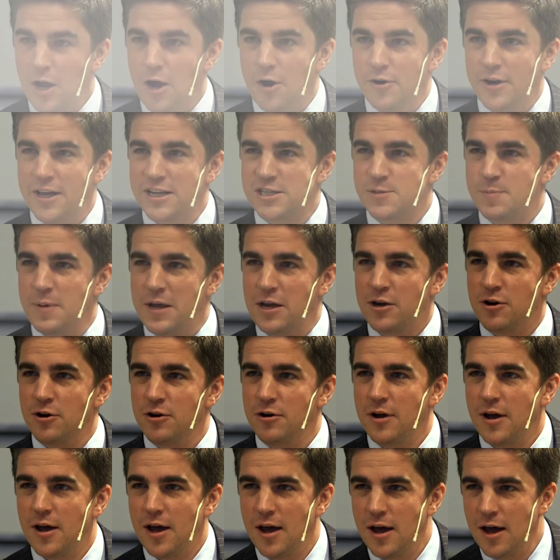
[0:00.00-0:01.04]
Our next
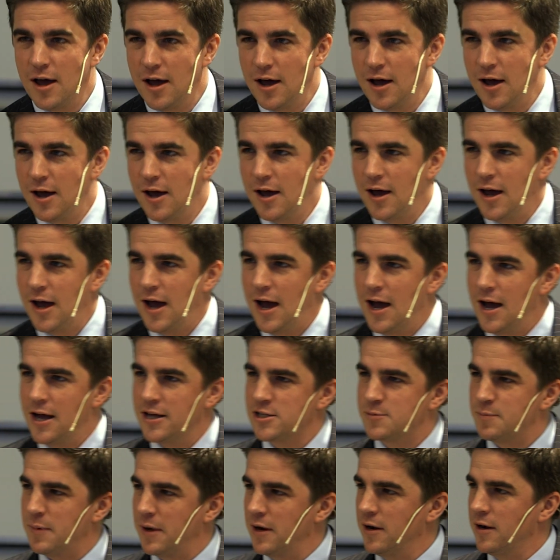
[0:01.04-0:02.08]
speaker
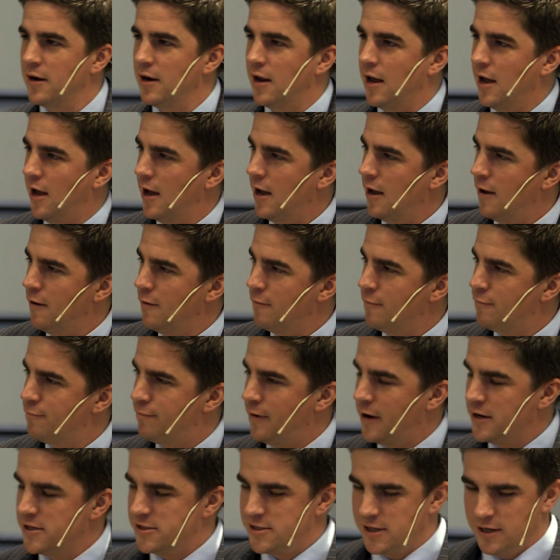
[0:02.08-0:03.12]
has been
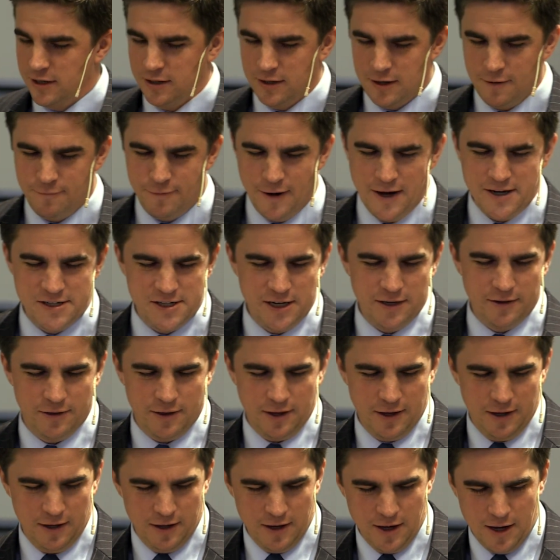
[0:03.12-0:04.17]
fighting
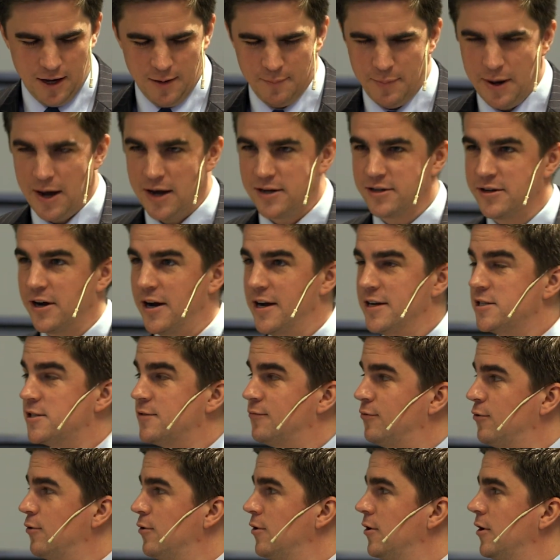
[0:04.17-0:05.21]
the bad guys
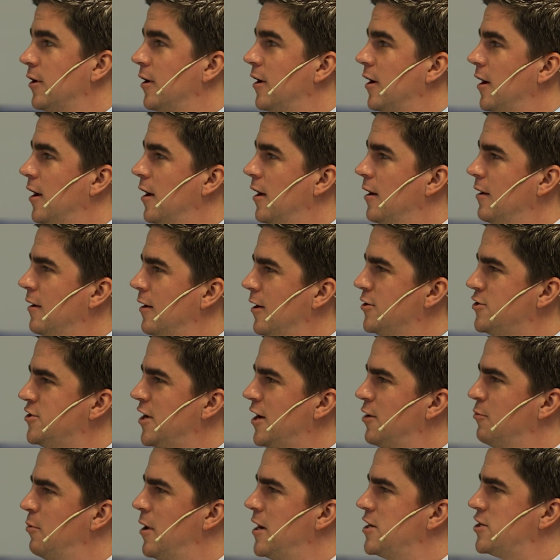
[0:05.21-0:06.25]
for a
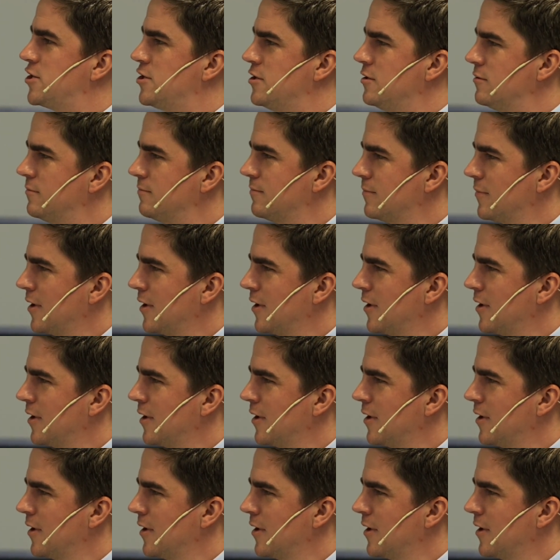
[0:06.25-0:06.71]
generation.